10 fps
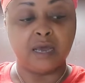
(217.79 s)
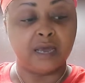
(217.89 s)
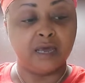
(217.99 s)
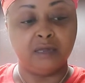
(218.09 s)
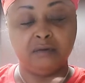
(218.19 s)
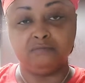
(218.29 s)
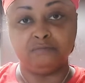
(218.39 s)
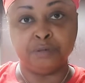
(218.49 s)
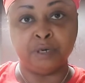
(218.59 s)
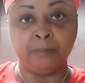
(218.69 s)

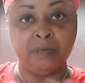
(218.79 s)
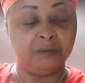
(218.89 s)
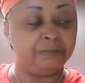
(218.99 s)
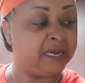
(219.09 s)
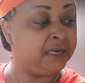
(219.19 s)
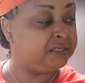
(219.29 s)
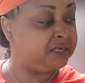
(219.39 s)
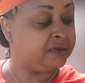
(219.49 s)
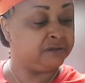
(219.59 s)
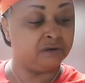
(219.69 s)
and put them in a pan
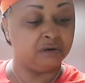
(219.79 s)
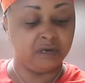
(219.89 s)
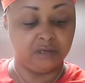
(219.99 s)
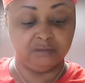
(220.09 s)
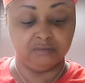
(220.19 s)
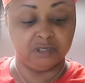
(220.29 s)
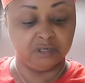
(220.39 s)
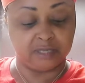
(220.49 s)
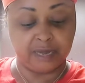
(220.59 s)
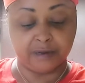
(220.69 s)
together and
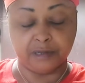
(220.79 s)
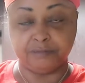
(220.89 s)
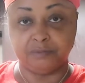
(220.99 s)
cook that up.